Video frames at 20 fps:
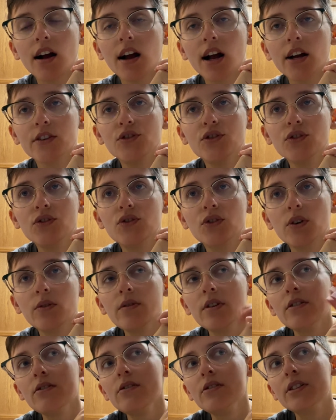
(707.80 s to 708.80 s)
I just don't
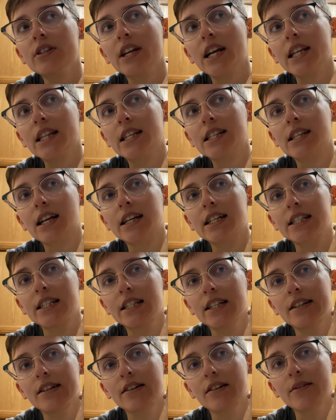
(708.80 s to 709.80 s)
understand this
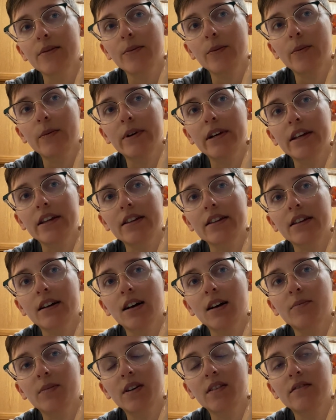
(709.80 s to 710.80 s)
idea with
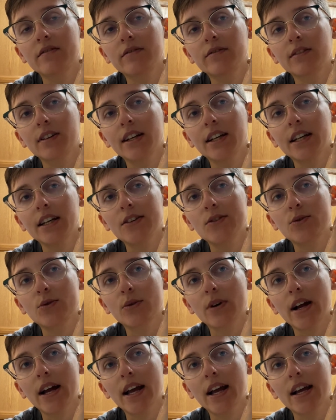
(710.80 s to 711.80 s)
conflating
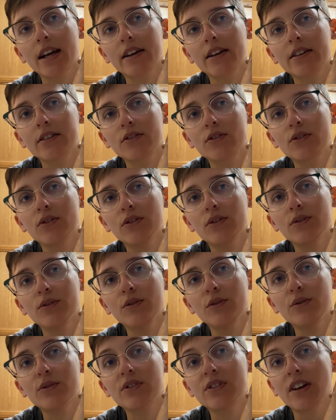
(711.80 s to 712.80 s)
drag
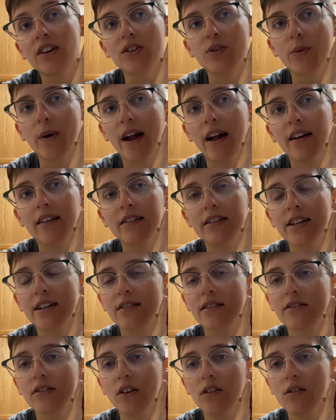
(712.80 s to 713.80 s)
to sexuality and
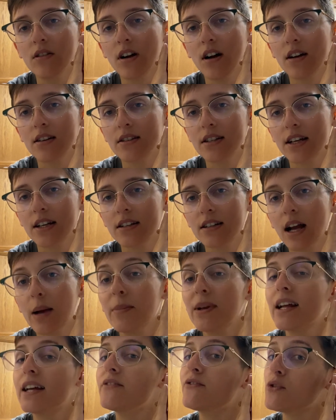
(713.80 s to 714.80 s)
adult content. I
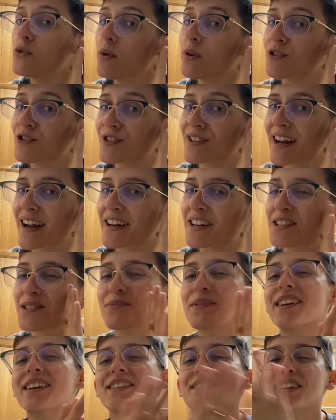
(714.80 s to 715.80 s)
mean, I do understand it's
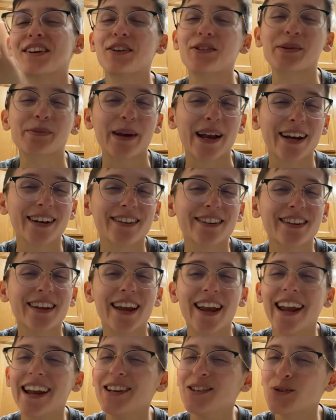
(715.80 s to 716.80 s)
because it goes back to the
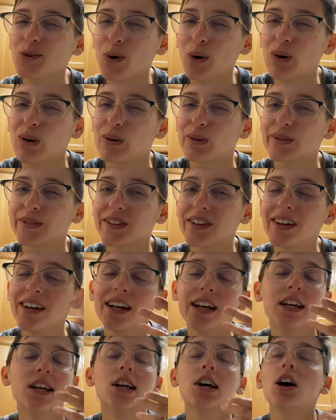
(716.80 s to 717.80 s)
age old,
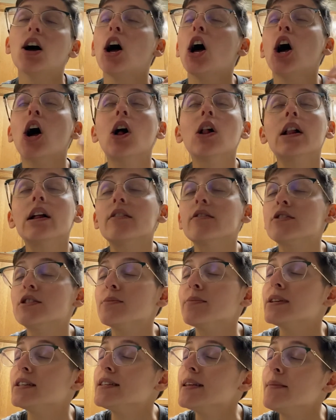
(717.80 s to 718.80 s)
oh,
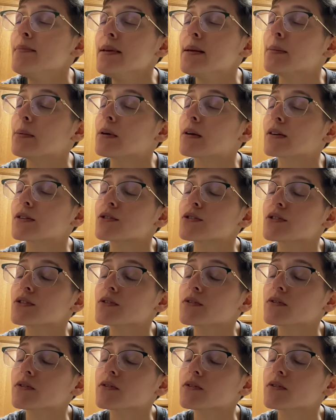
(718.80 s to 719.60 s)
LGBT people are just